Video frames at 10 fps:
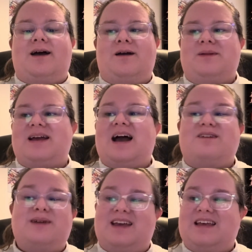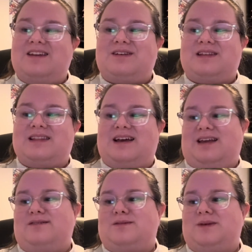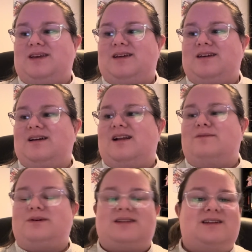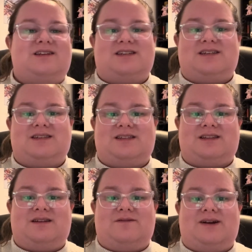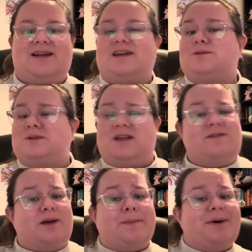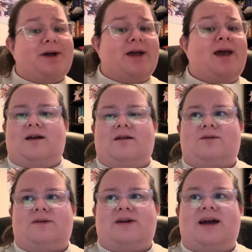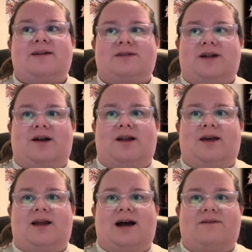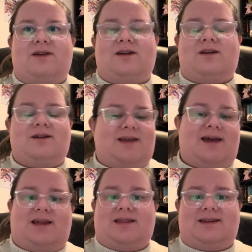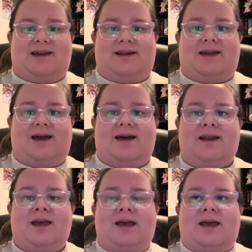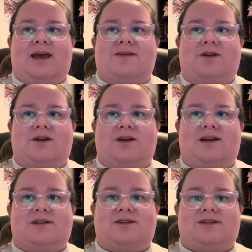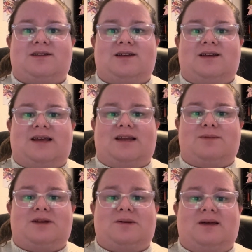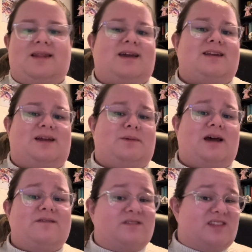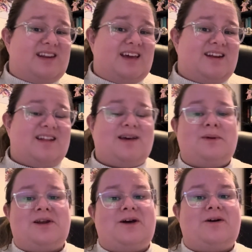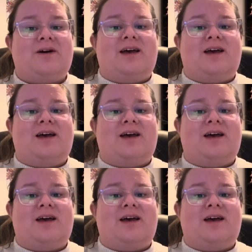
Like, I have my Kindle, and that gives me kind of percentages for like a specific book. So I've kind of started. I haven't looked at any of the data yet. If you're interested in me doing like a deep dive of the data, let me know.